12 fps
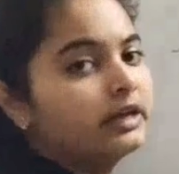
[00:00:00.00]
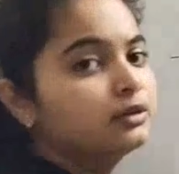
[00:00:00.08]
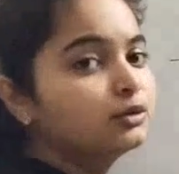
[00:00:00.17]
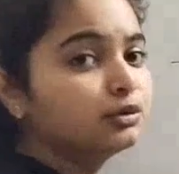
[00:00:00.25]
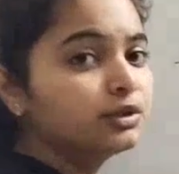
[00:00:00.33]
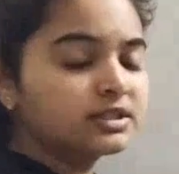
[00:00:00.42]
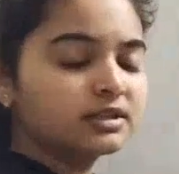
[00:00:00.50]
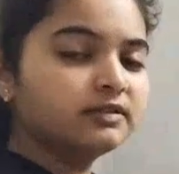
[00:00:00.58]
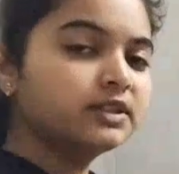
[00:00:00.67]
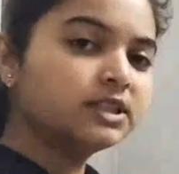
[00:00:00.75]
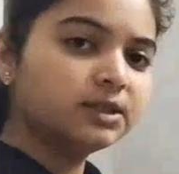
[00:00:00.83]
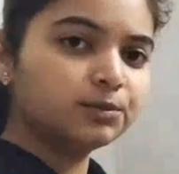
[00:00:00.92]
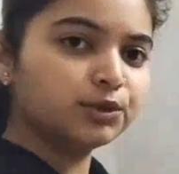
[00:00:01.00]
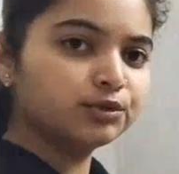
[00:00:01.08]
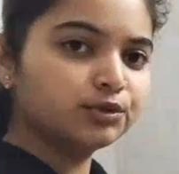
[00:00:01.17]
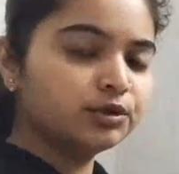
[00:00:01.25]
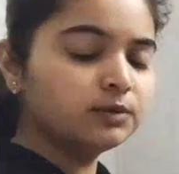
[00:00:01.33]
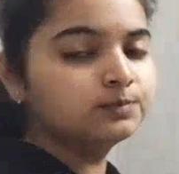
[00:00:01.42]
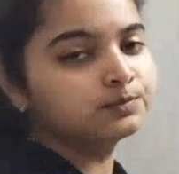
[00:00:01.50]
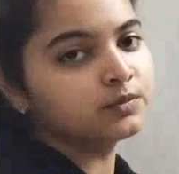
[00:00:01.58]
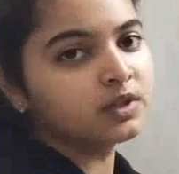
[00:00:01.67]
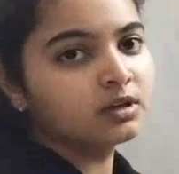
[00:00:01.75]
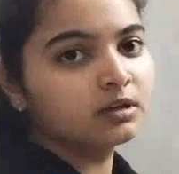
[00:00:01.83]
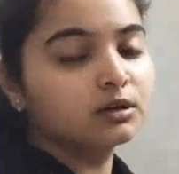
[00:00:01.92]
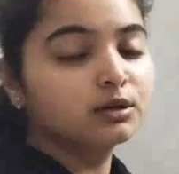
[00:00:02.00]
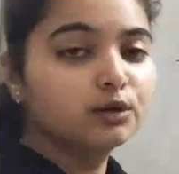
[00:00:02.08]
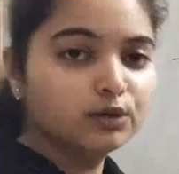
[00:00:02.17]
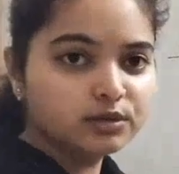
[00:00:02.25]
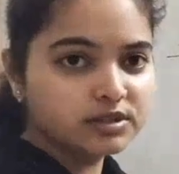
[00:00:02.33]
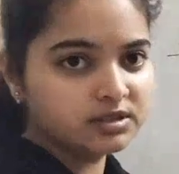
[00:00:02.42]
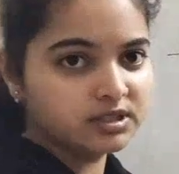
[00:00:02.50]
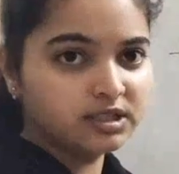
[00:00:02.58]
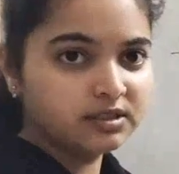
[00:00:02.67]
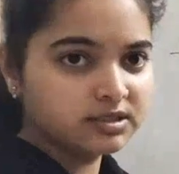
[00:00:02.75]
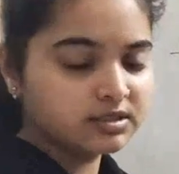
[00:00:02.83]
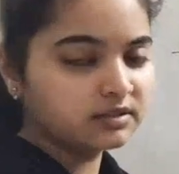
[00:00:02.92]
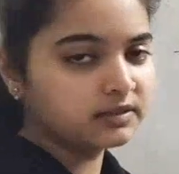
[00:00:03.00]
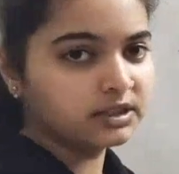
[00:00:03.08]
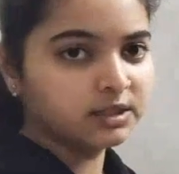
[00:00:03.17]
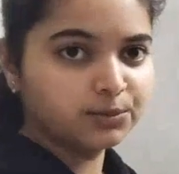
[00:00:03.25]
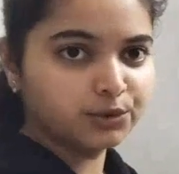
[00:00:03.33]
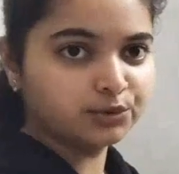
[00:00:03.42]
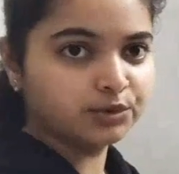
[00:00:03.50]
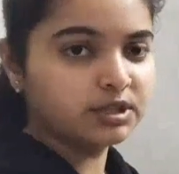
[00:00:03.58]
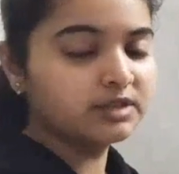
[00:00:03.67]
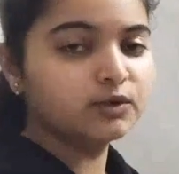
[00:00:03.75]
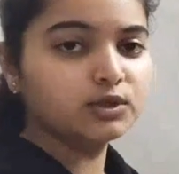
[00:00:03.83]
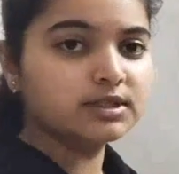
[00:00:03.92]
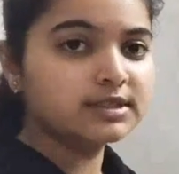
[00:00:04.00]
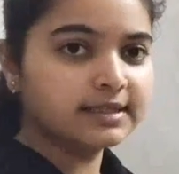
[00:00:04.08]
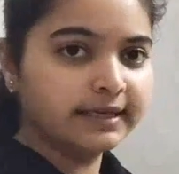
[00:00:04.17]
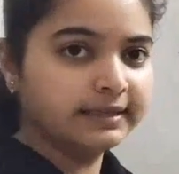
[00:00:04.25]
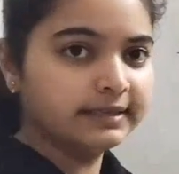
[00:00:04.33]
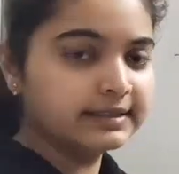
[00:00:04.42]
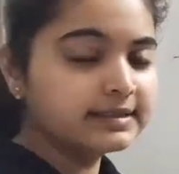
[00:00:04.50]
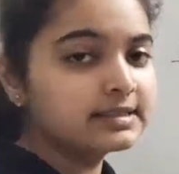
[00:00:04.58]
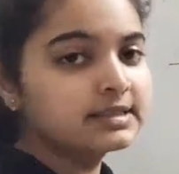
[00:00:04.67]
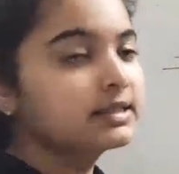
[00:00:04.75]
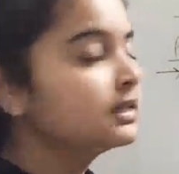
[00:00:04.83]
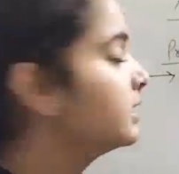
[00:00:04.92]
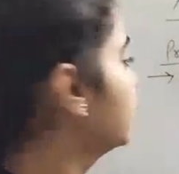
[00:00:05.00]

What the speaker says: And who discovered the proton? Goldstein discovered the proton. He was a scientist.